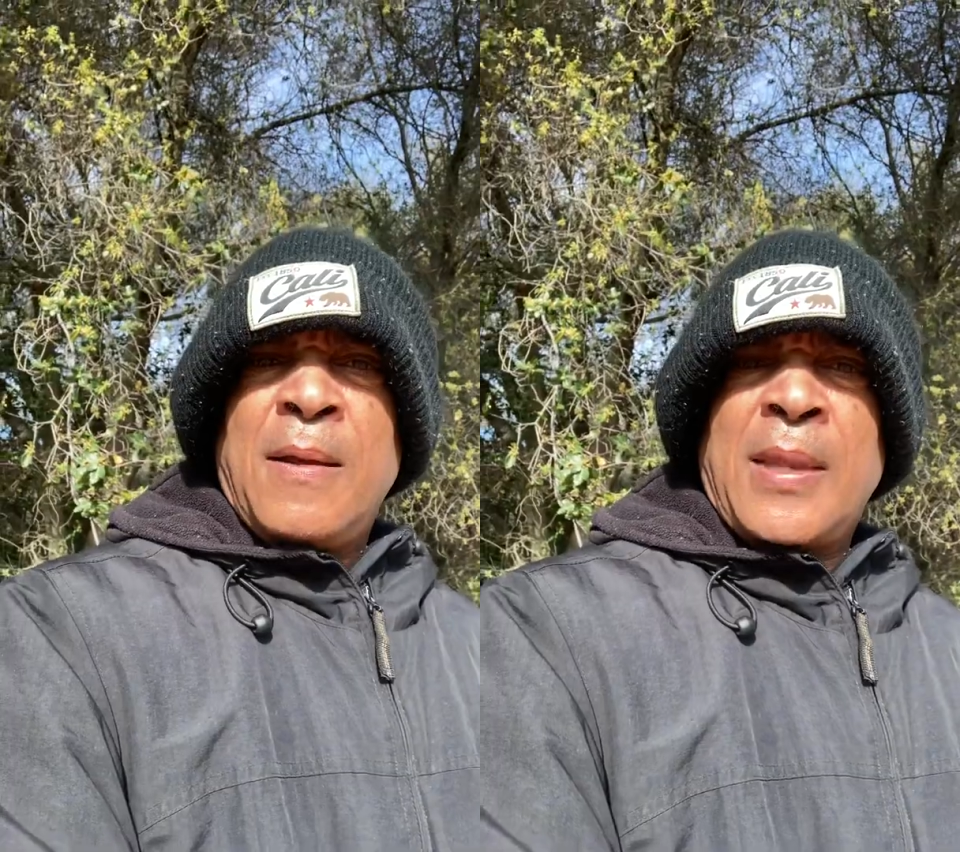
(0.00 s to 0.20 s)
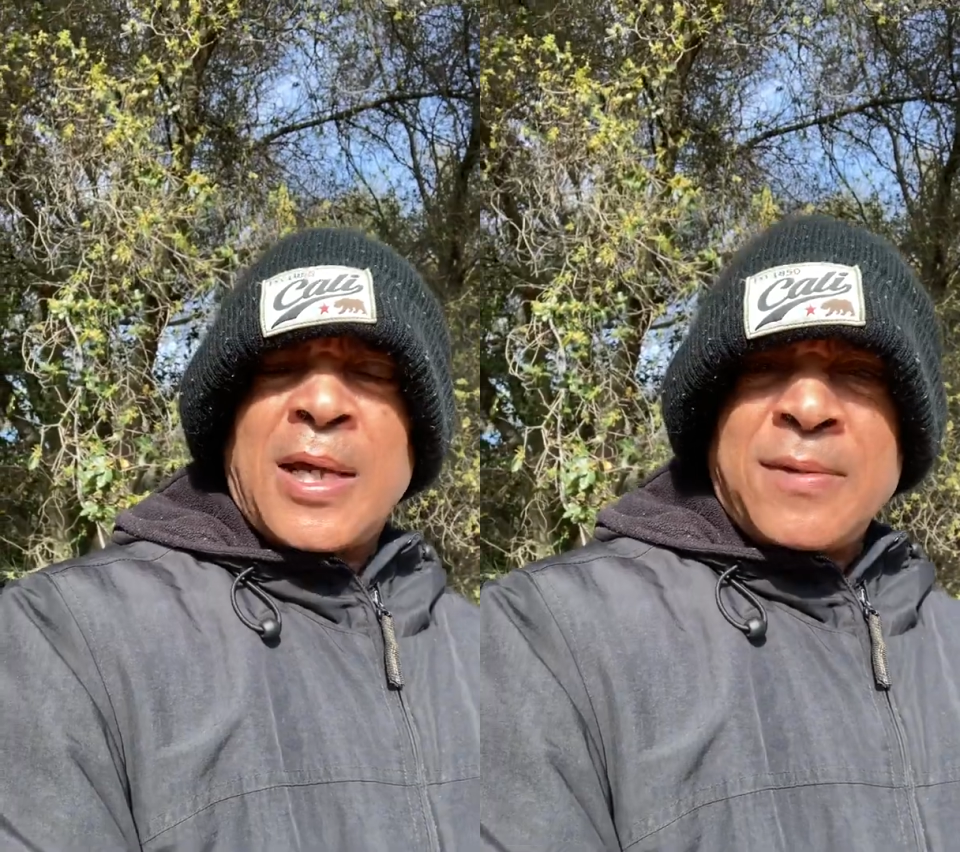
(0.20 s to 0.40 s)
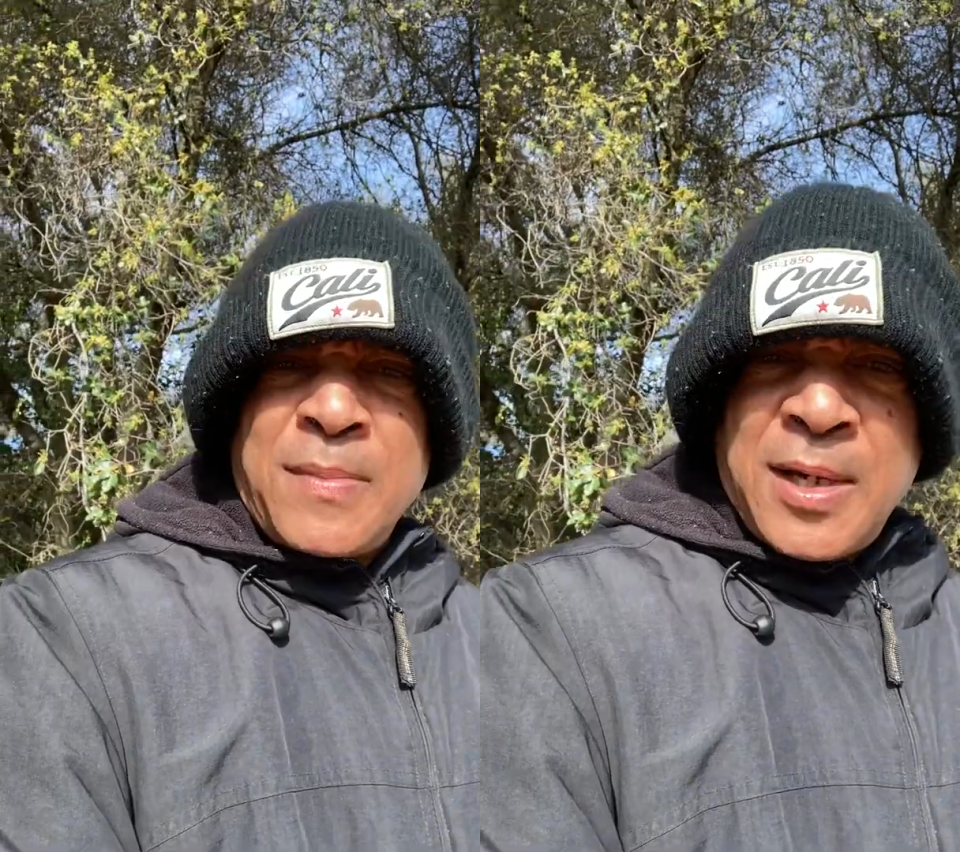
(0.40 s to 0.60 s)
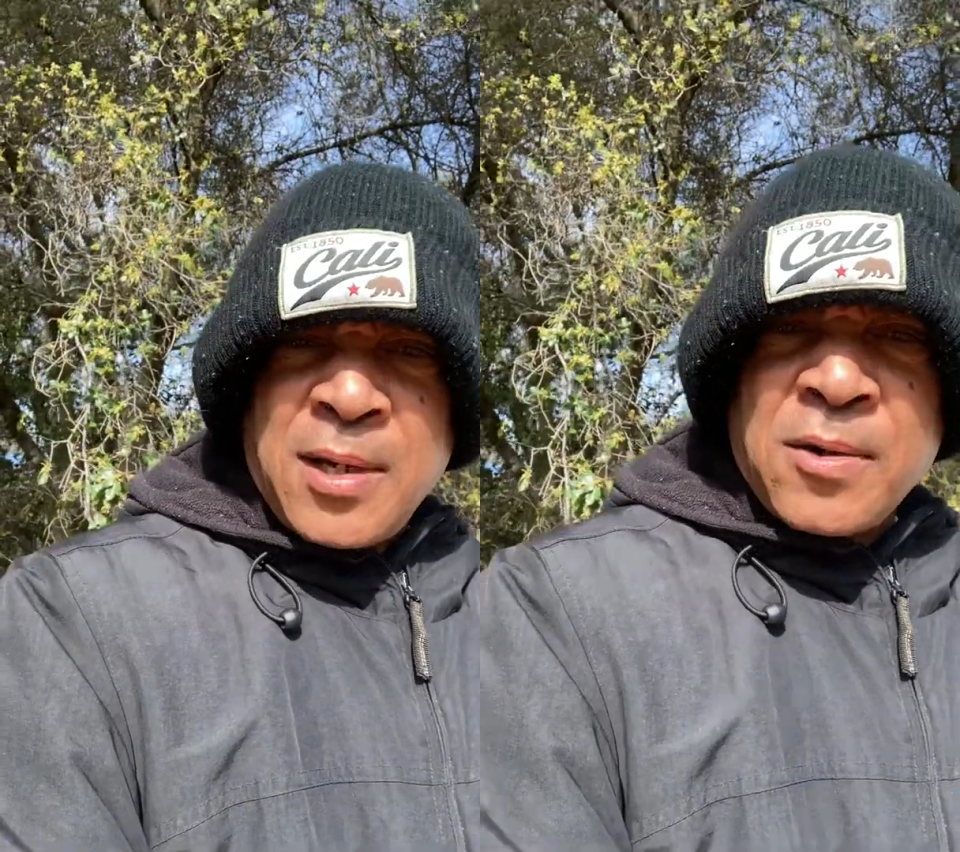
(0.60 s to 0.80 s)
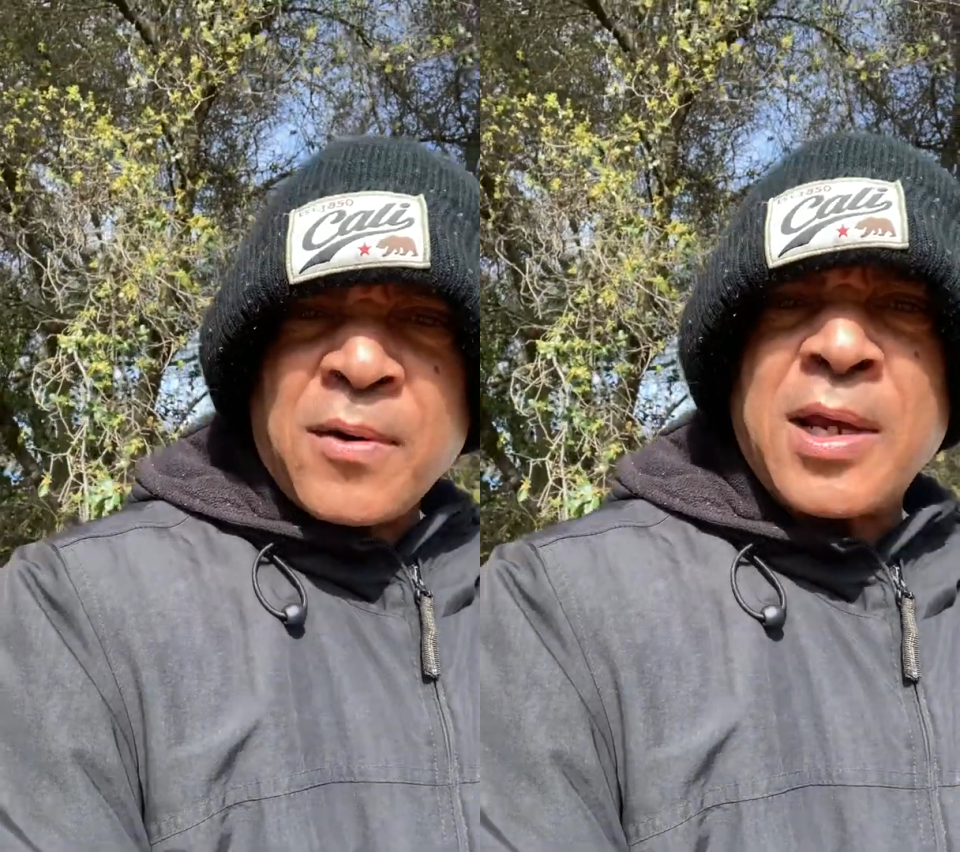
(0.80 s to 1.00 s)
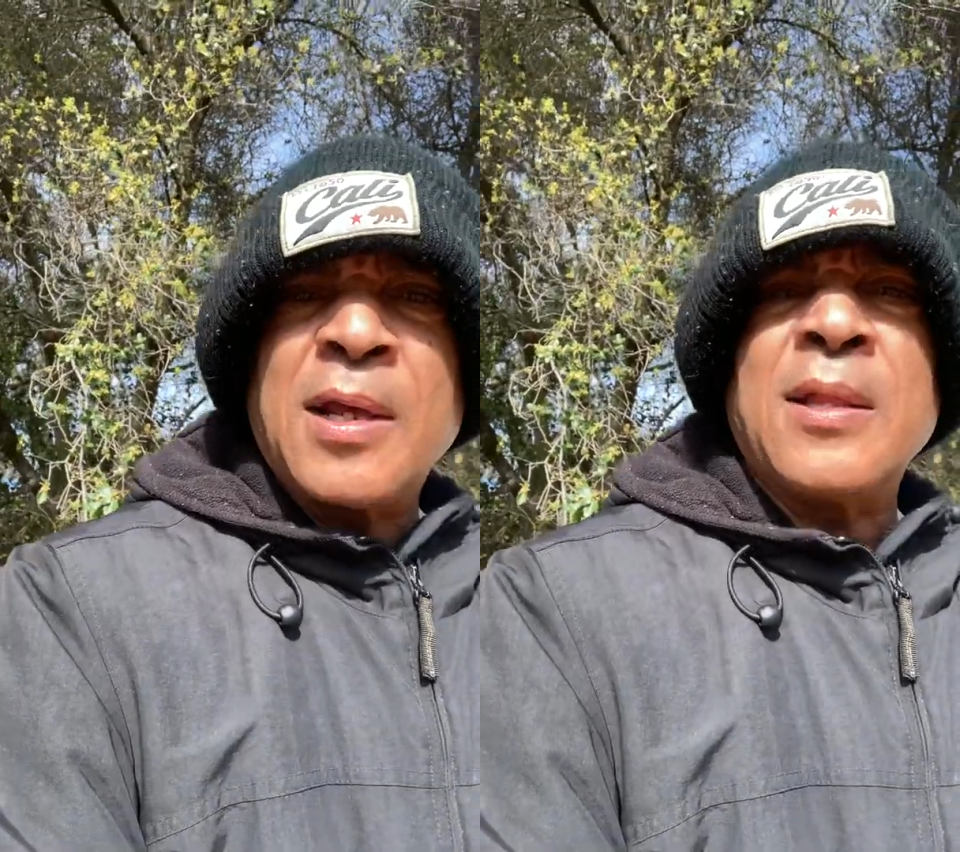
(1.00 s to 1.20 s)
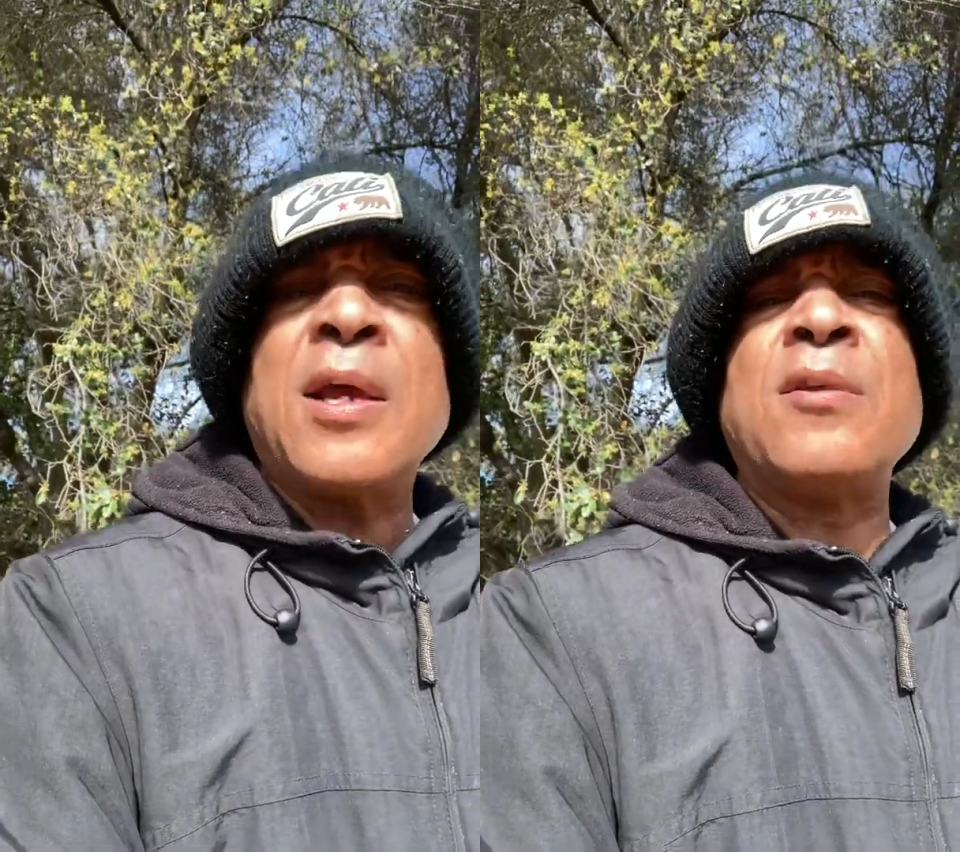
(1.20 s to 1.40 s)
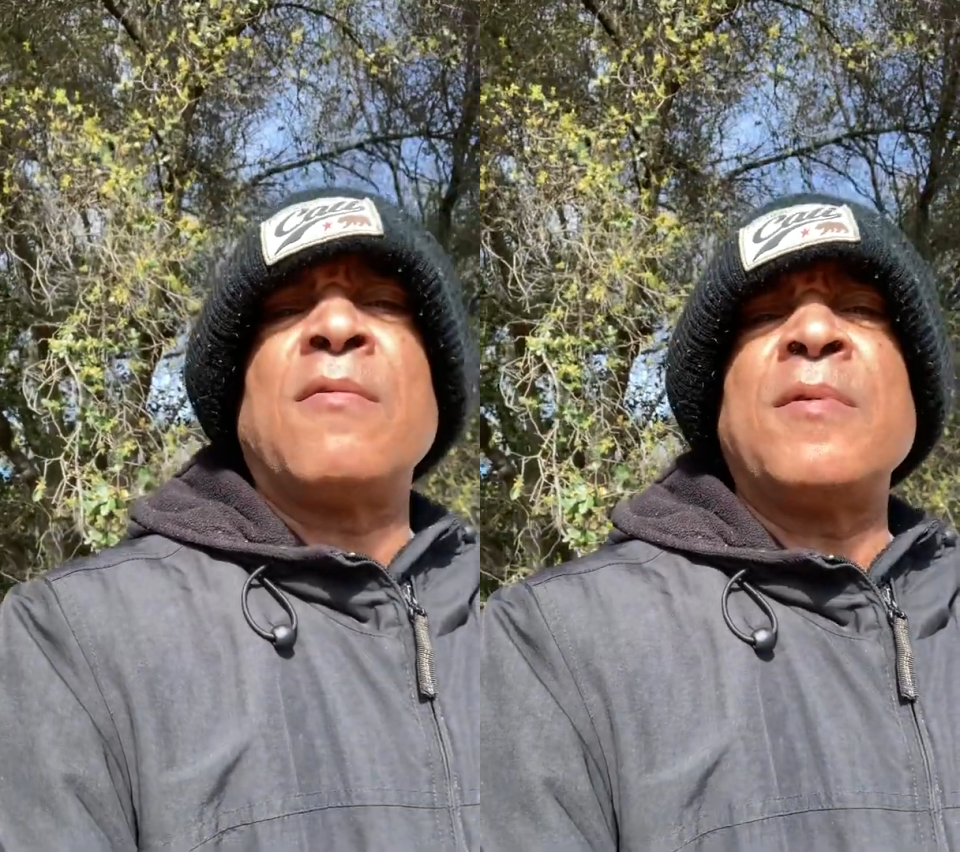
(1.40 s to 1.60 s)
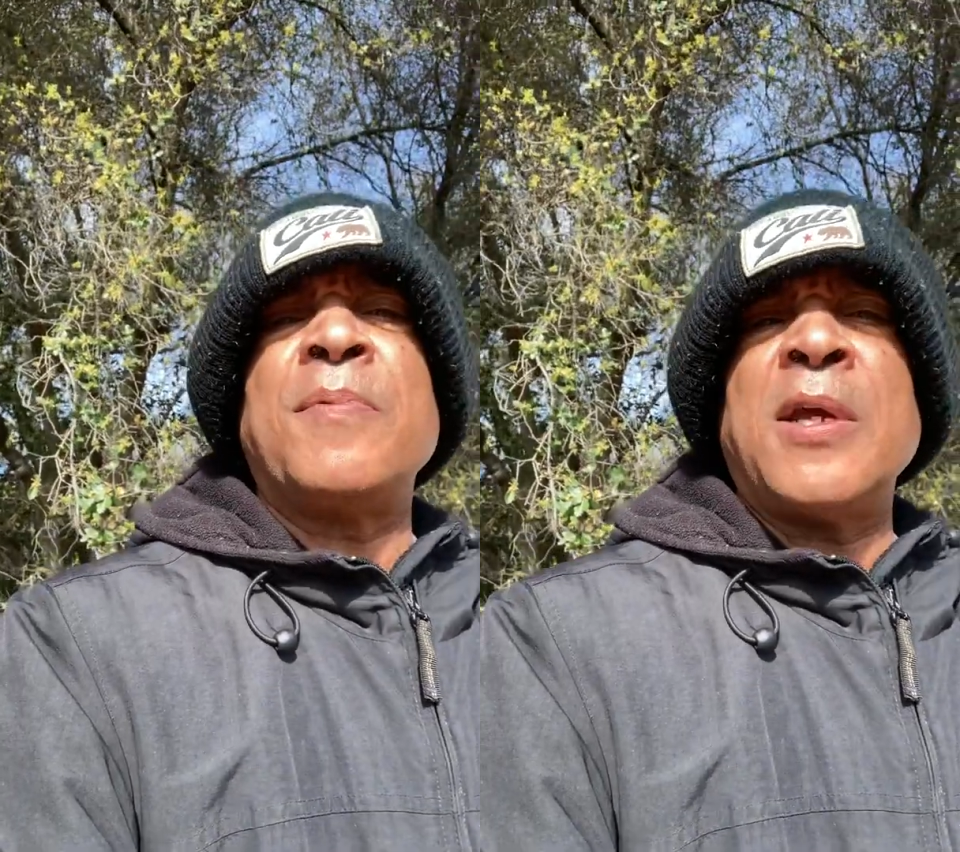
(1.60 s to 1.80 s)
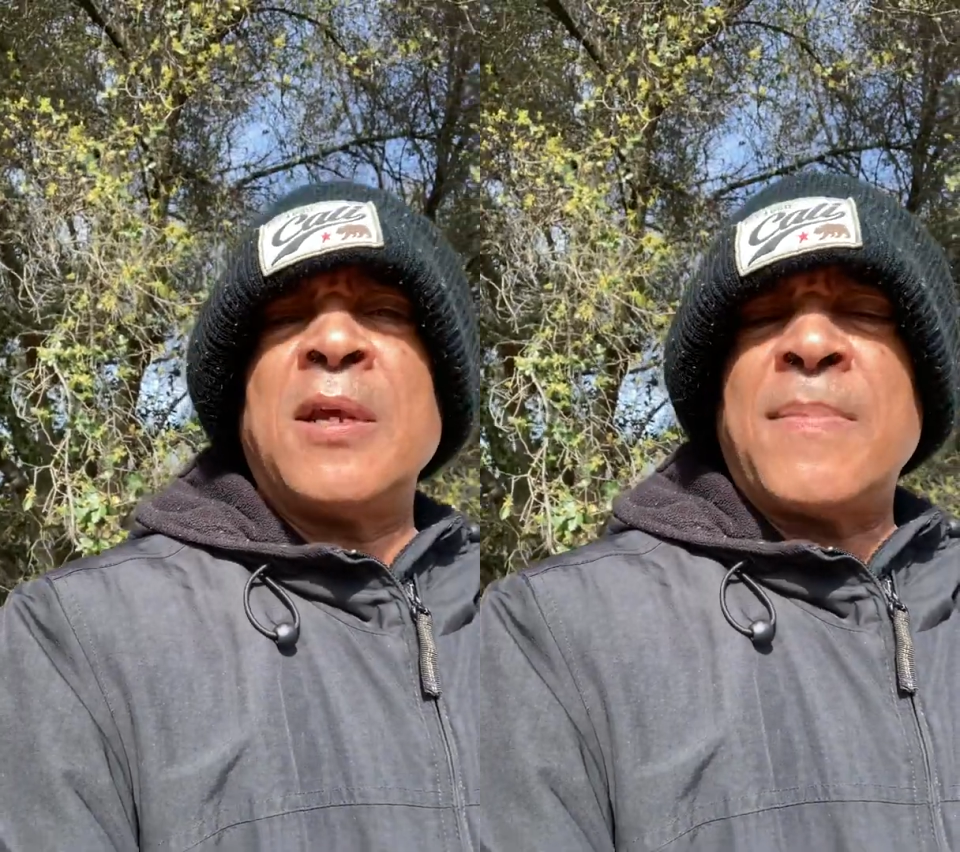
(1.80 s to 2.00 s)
That's meet and greet. And then you're repeating